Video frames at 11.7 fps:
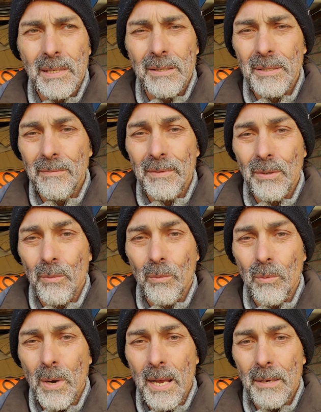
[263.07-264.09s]
I don't even know
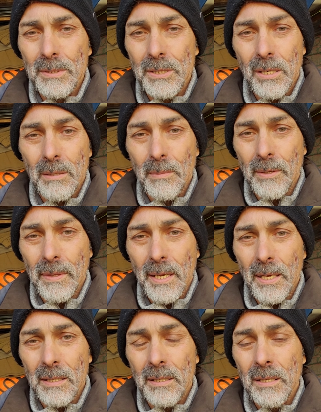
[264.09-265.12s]
why I was talking about that.
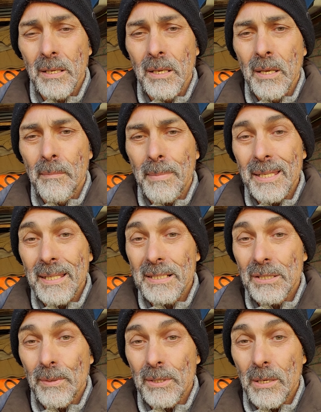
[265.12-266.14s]
Mainly, I
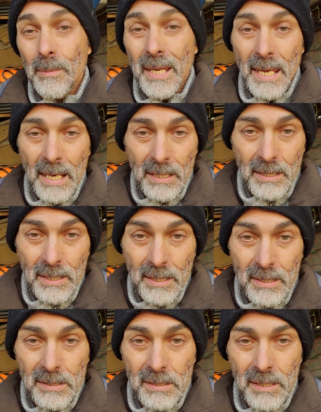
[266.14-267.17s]
just want to talk about
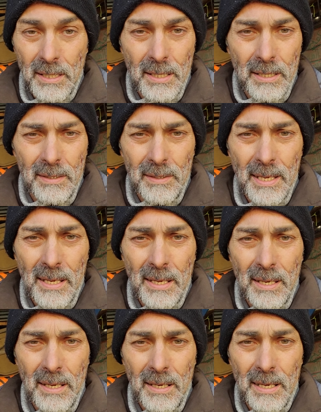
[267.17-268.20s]
atheists, and
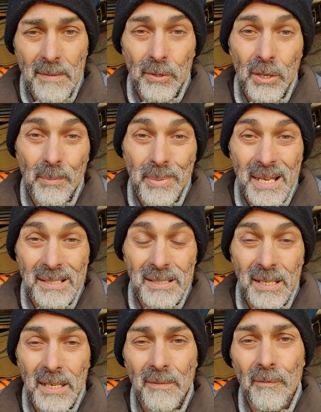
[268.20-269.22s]
they uh, have no
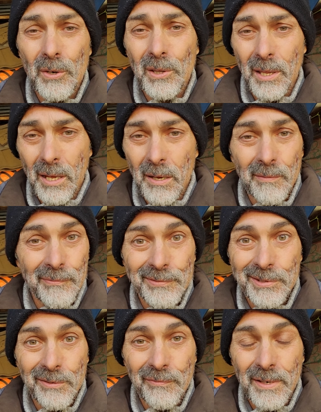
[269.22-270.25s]
capacity for love,
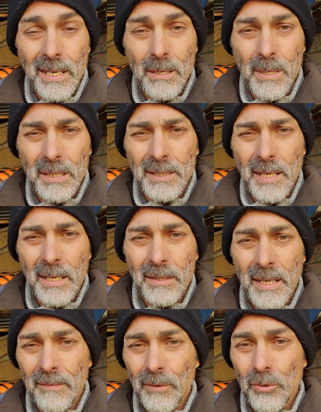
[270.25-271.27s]
so forget about that.
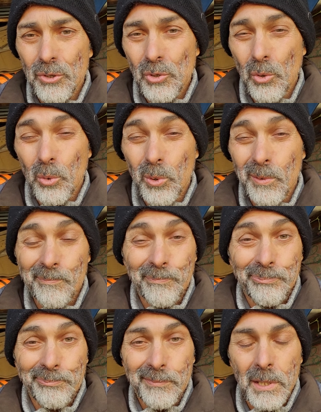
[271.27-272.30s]
They have no soul.
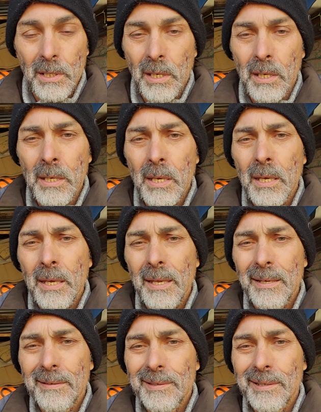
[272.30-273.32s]

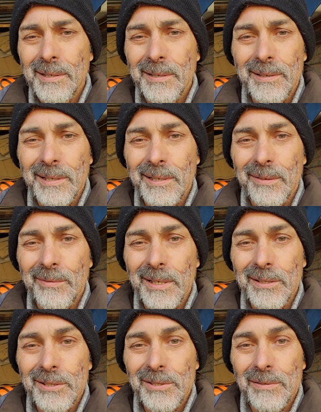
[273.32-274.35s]
And, uh, you know, they
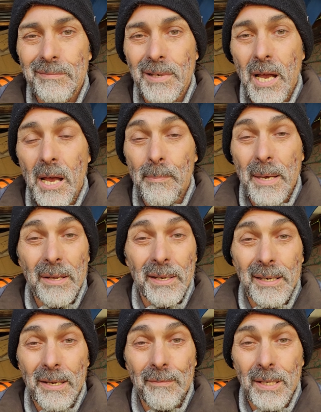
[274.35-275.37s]
just cop out
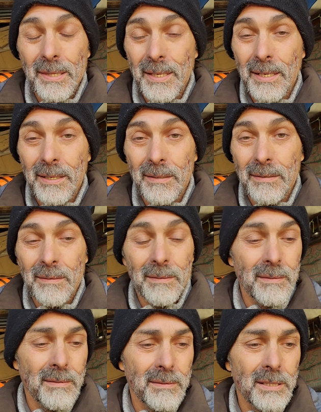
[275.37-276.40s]
on everything
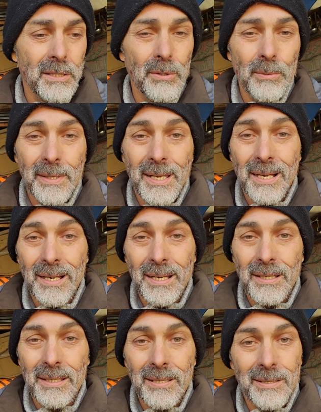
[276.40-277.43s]
to do with
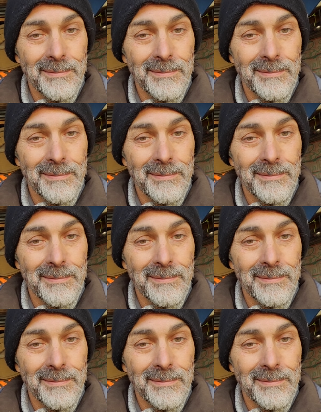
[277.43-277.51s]
God.